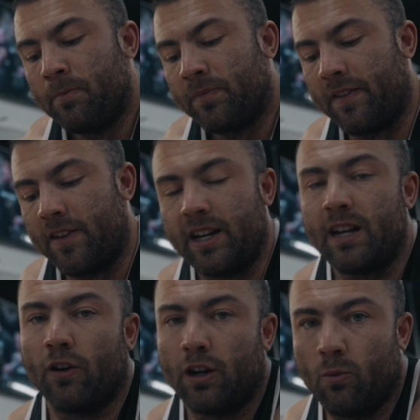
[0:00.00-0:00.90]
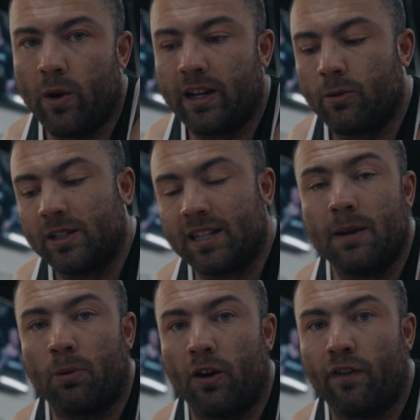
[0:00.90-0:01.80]
Then the D volume week, we
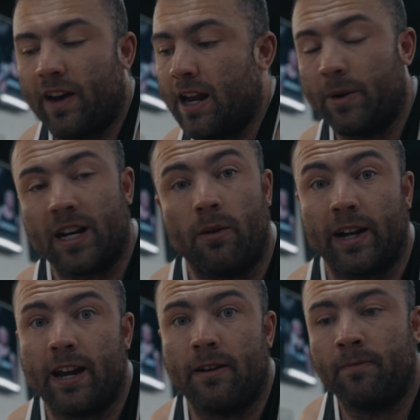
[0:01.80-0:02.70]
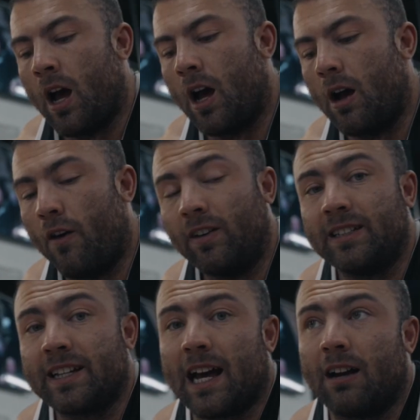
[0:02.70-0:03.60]
taper off and then we go again.
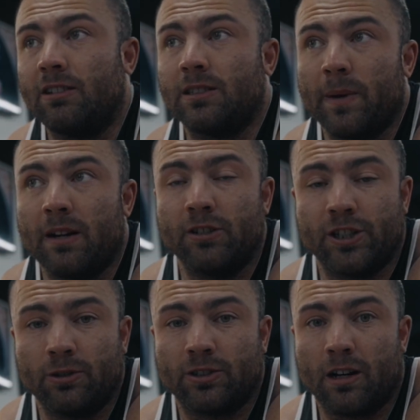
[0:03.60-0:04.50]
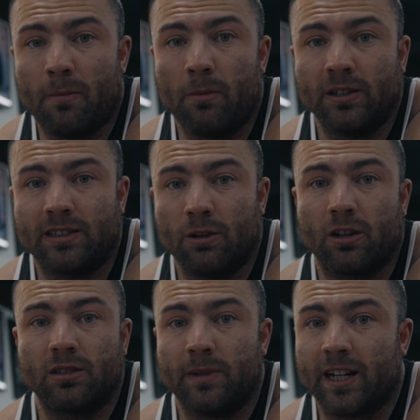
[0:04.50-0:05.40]
Obviously calories are being reduced at the moment still
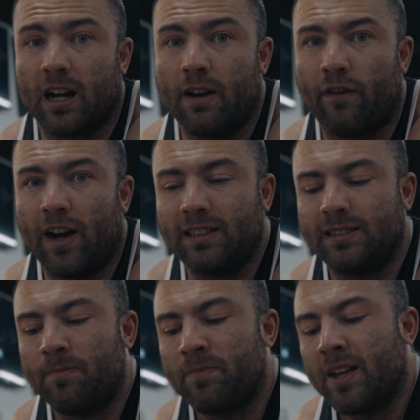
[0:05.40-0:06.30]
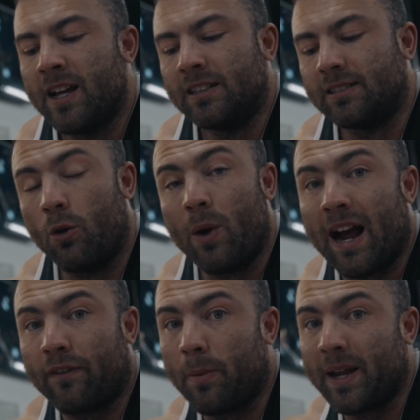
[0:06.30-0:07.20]
because I'm in a cutting phase. So we
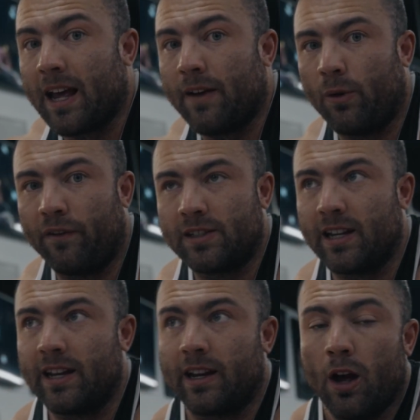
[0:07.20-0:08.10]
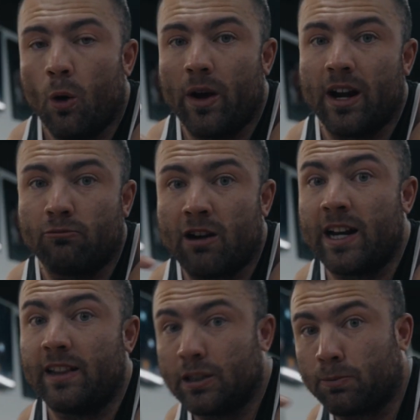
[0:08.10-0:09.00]
have to be careful with fatigue. When I'm
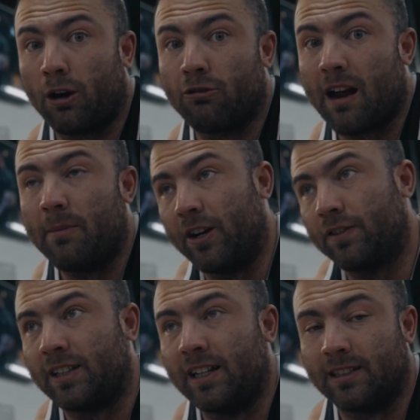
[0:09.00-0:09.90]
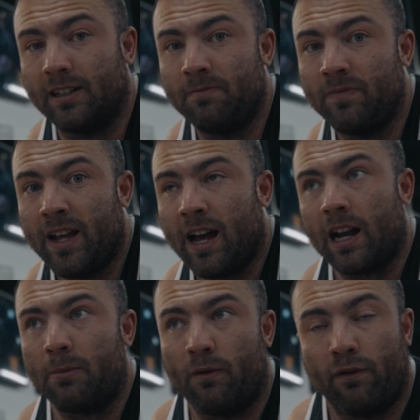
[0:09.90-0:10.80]
running this program in the off season and
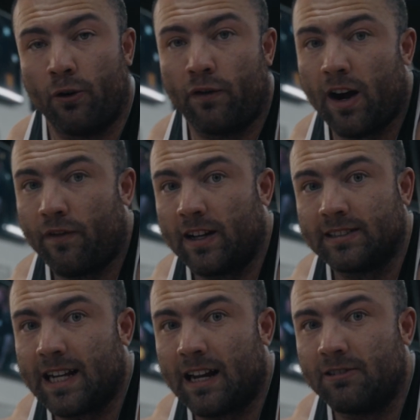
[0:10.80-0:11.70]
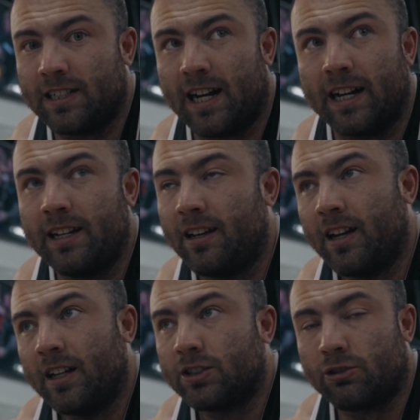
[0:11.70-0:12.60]
I'm on 4,000 or 5,000 calories a day,
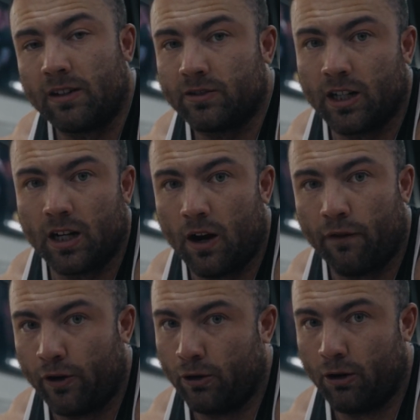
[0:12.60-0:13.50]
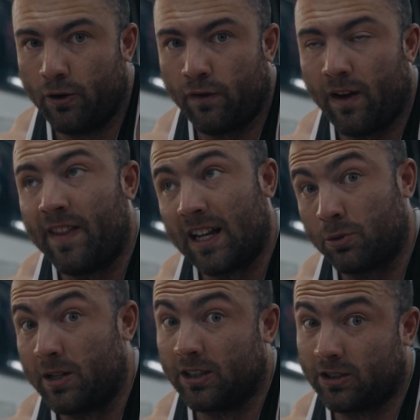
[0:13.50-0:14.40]
strength's gonna go through the roof. And that's
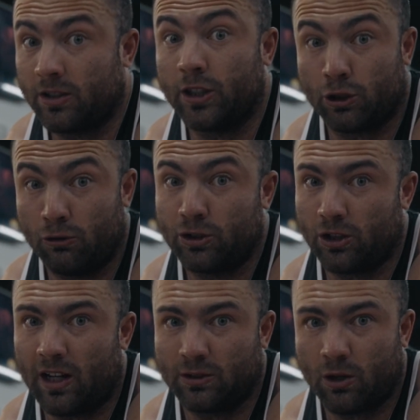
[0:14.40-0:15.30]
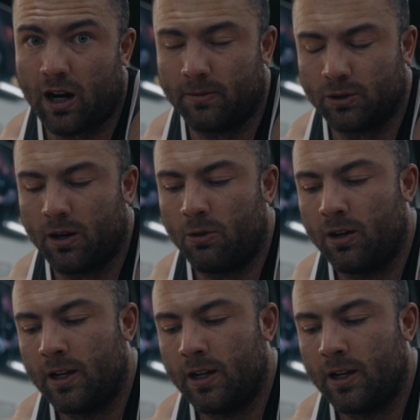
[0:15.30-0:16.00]
when the true size will come as well.